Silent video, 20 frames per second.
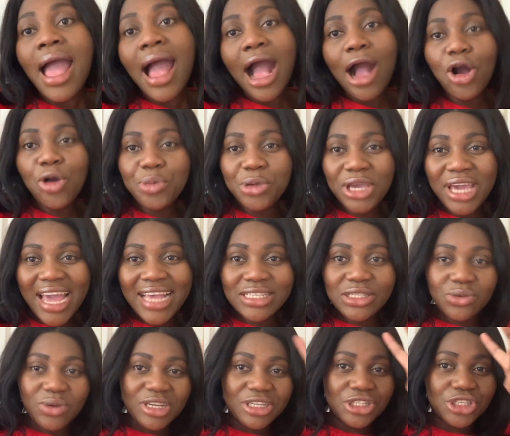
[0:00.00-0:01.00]
I hope you
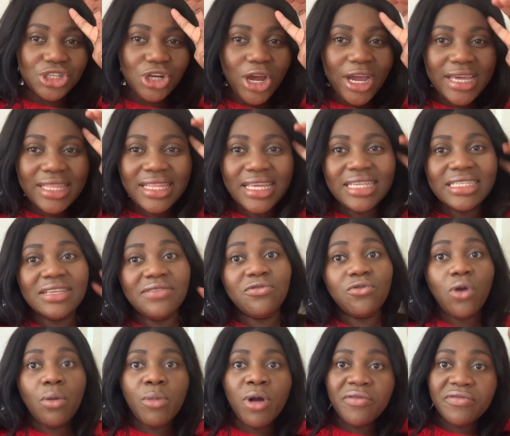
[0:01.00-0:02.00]
guys do enjoy this. If
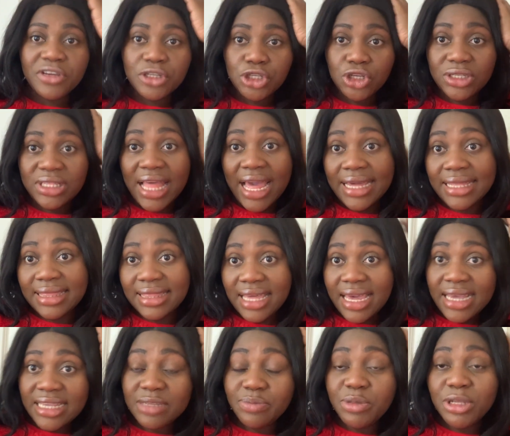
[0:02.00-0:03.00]
you want more videos like
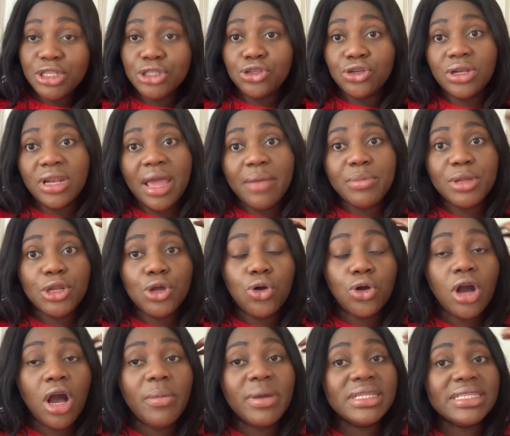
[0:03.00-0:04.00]
this, please do let me
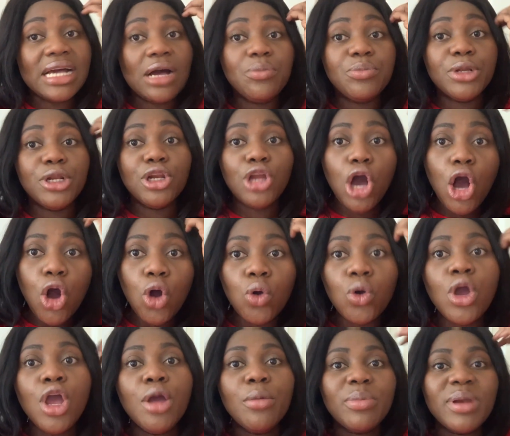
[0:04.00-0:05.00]
know. Comment down below.